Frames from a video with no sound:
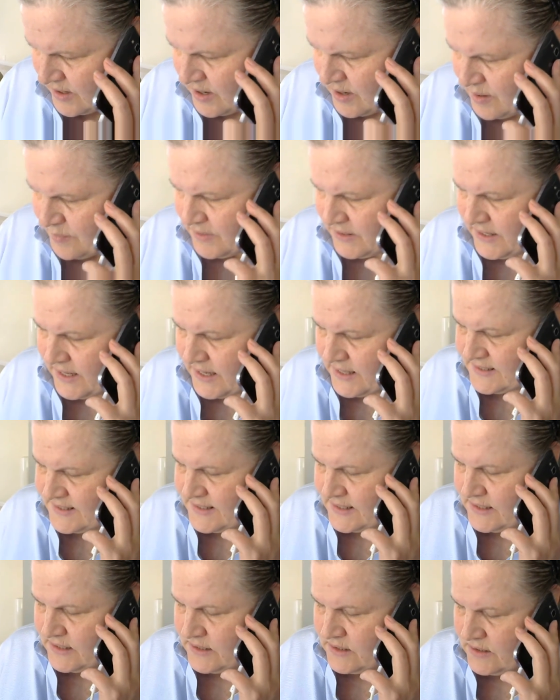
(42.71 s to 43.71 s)

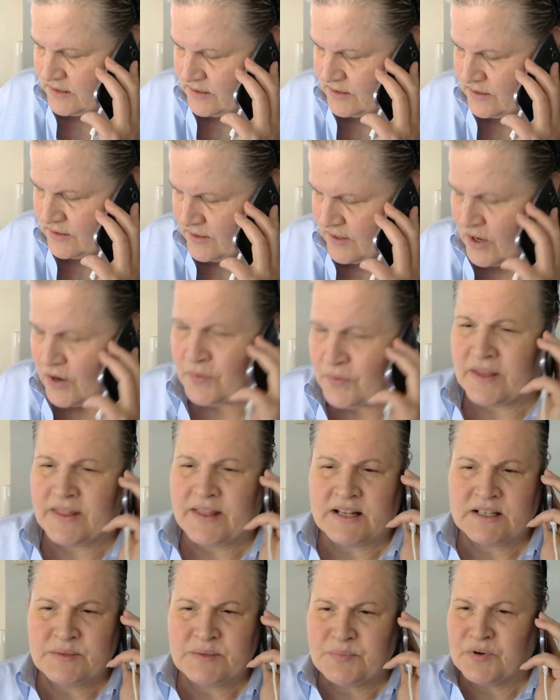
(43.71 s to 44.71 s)
Melanson? Okay,
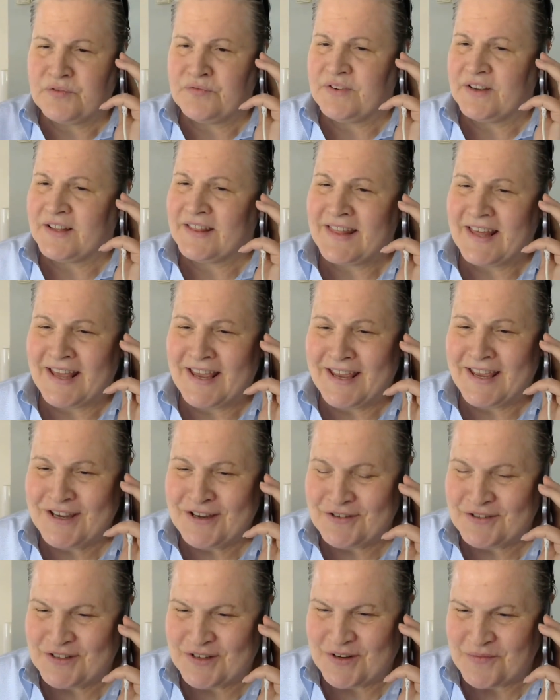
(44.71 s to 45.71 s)
that's perfect. Thank
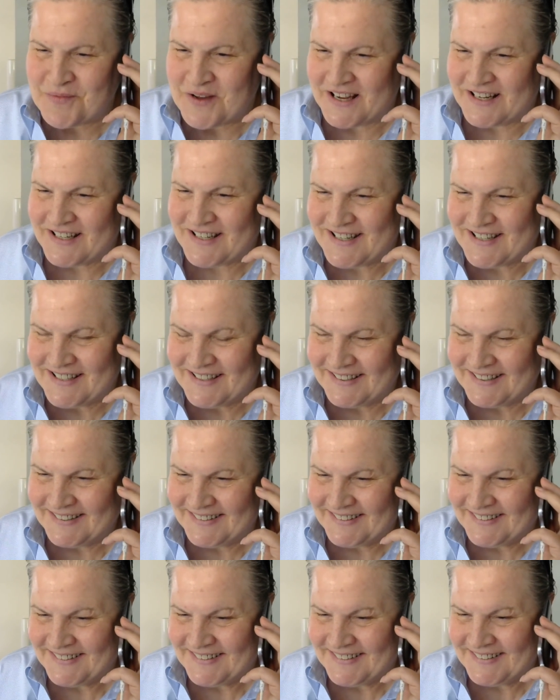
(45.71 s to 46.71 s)
you so much.
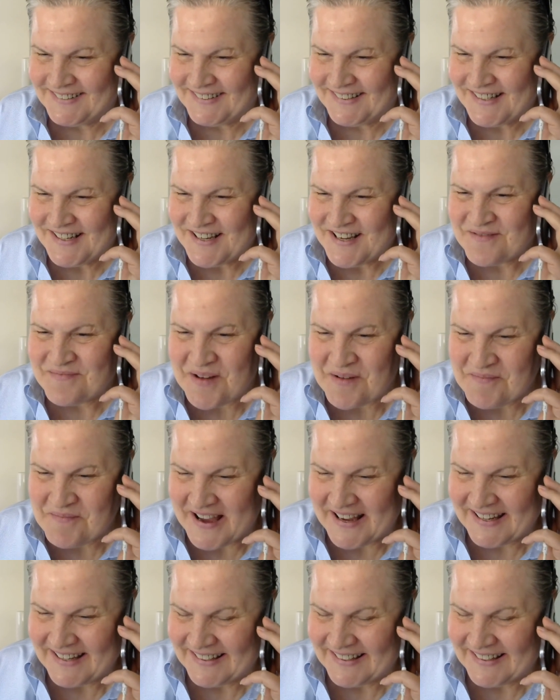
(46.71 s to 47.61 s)
Bye bye.